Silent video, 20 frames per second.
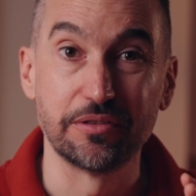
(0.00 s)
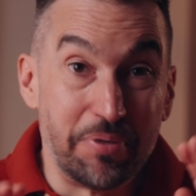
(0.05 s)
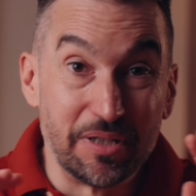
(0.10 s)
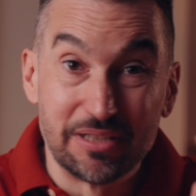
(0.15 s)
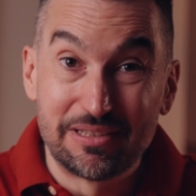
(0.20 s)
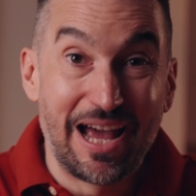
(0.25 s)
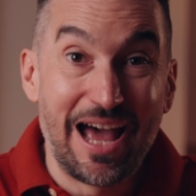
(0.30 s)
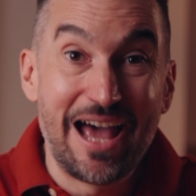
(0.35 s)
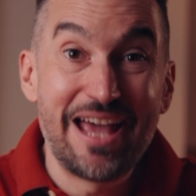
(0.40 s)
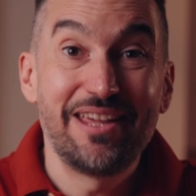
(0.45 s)

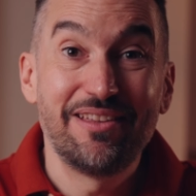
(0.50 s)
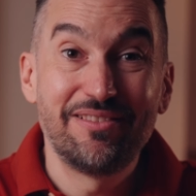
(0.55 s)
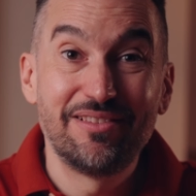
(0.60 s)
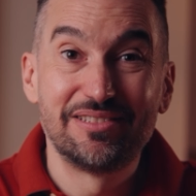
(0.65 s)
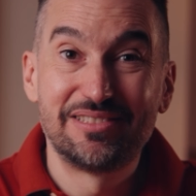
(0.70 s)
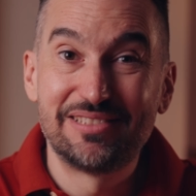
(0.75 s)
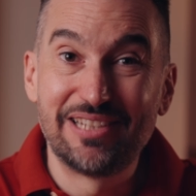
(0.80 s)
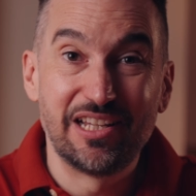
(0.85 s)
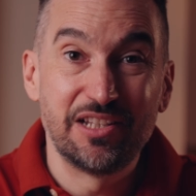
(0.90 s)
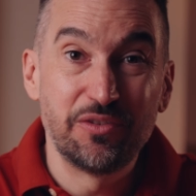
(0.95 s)
But I
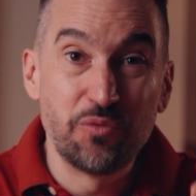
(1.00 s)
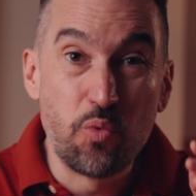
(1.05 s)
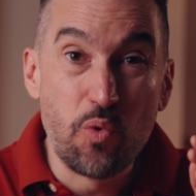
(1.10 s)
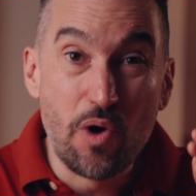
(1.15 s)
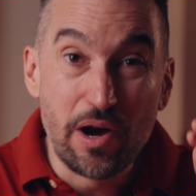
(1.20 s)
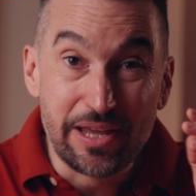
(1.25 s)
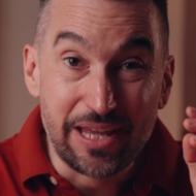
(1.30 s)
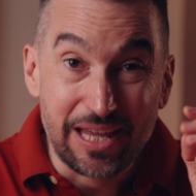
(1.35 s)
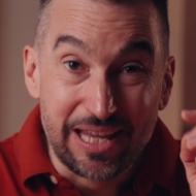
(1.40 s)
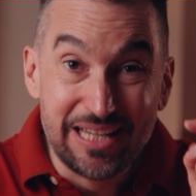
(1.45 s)
understand
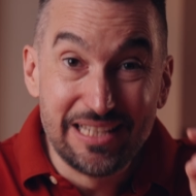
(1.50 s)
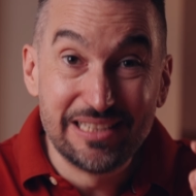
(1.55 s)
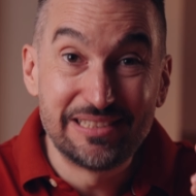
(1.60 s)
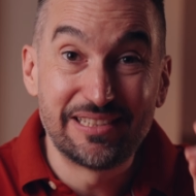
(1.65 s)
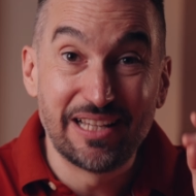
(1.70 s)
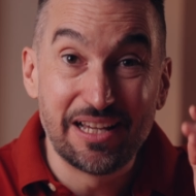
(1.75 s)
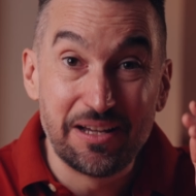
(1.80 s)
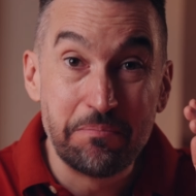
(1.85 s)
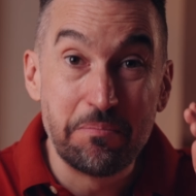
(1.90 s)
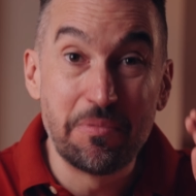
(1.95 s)
why it's
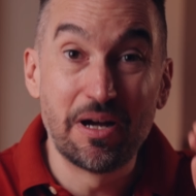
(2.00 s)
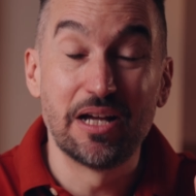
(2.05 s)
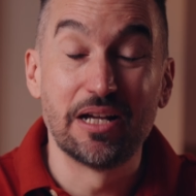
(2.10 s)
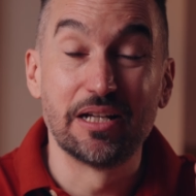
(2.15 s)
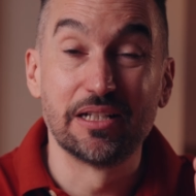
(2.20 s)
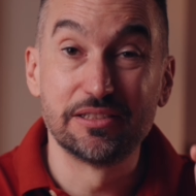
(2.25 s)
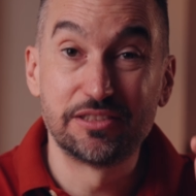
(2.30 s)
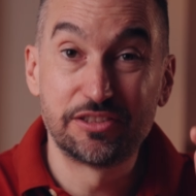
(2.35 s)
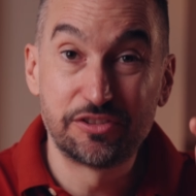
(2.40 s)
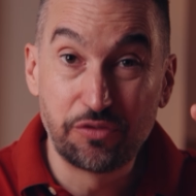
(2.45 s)
a
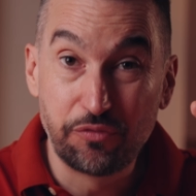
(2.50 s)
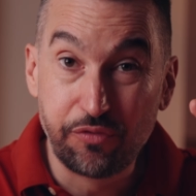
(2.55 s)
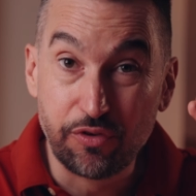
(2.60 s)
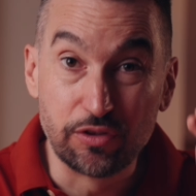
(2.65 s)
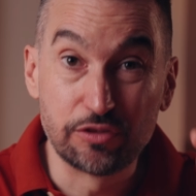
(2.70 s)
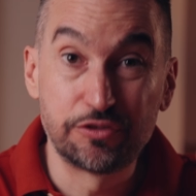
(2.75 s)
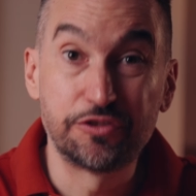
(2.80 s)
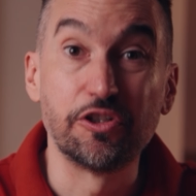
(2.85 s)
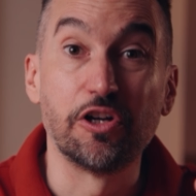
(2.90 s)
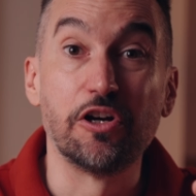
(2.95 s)
must
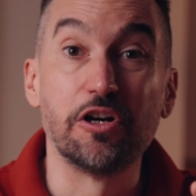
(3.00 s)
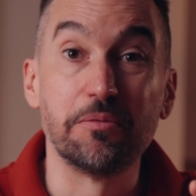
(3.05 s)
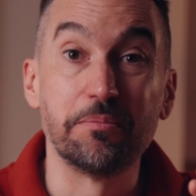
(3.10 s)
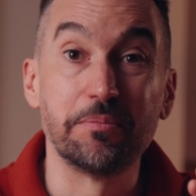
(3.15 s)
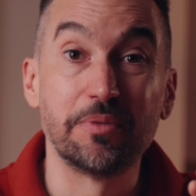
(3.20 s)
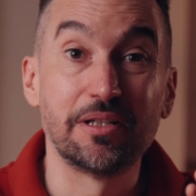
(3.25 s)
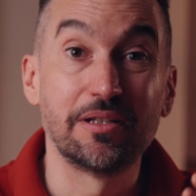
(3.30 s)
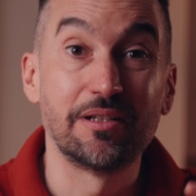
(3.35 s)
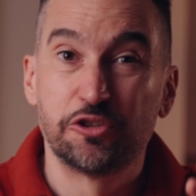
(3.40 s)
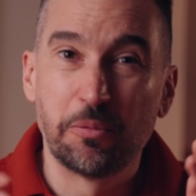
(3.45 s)
for some,
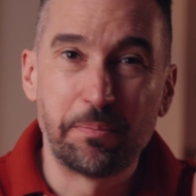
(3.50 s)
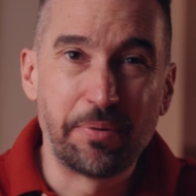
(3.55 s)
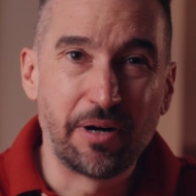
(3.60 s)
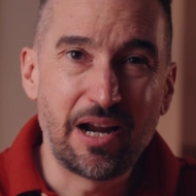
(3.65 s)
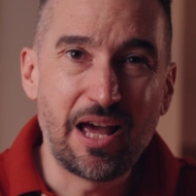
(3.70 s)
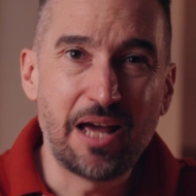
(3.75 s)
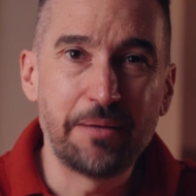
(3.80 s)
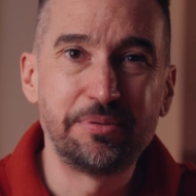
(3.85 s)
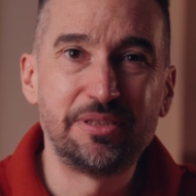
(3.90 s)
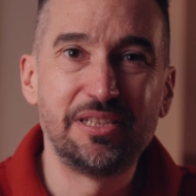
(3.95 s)
so
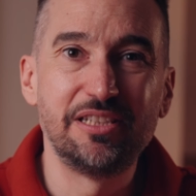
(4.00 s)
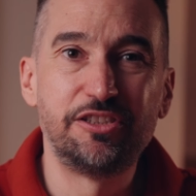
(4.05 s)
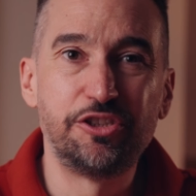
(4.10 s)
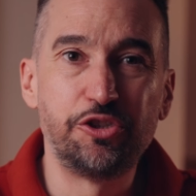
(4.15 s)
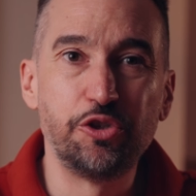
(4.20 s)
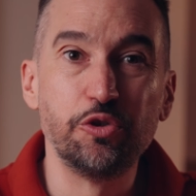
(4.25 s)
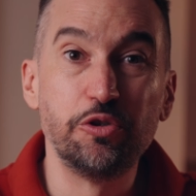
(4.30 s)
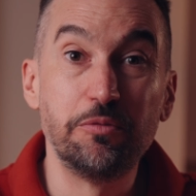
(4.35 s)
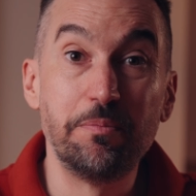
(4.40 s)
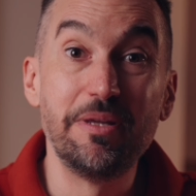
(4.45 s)
perhaps it
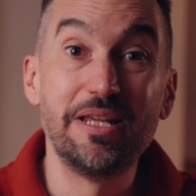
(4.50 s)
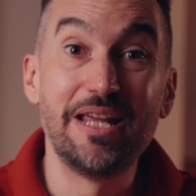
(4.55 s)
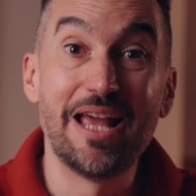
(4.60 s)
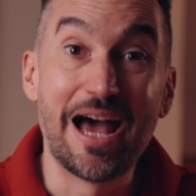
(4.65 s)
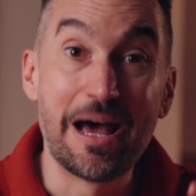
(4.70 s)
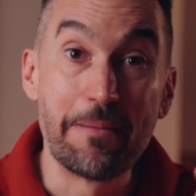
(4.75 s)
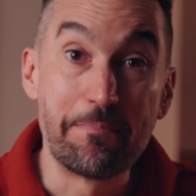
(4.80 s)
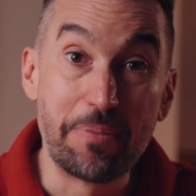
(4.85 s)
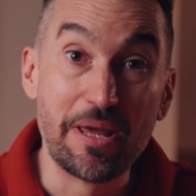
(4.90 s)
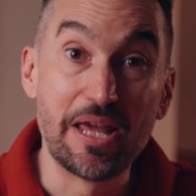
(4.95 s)
should be
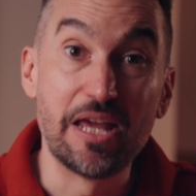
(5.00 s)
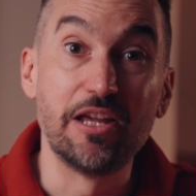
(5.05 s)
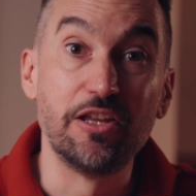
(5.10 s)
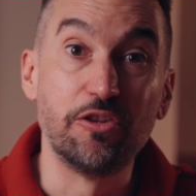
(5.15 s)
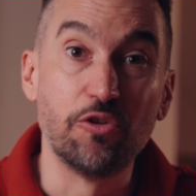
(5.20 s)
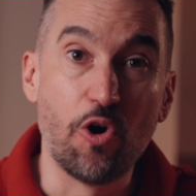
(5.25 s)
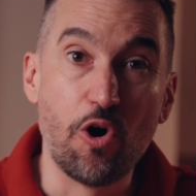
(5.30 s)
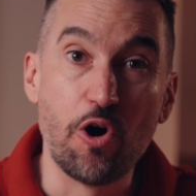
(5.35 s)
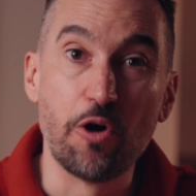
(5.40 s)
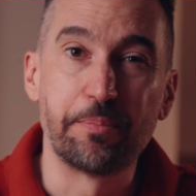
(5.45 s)
a
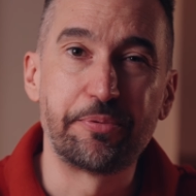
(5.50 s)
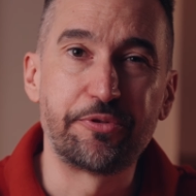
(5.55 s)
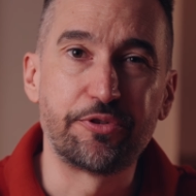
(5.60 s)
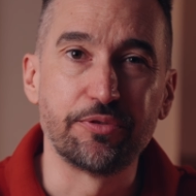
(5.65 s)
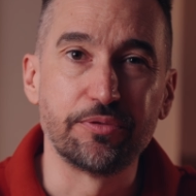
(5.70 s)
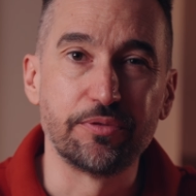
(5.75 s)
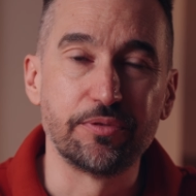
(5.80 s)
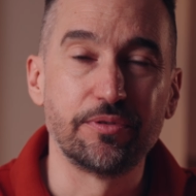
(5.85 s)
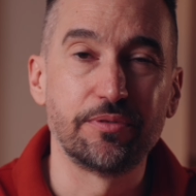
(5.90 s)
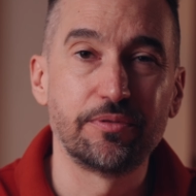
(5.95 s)
paid
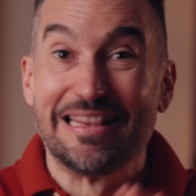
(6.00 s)
option.